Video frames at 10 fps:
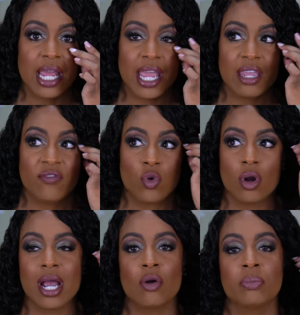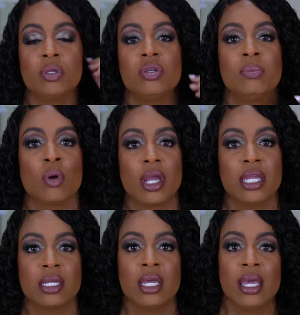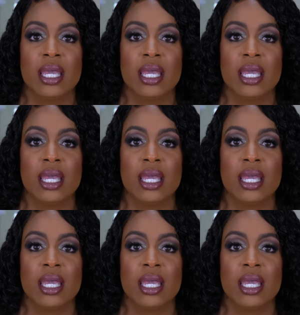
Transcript: hey, 4-hour beauty break.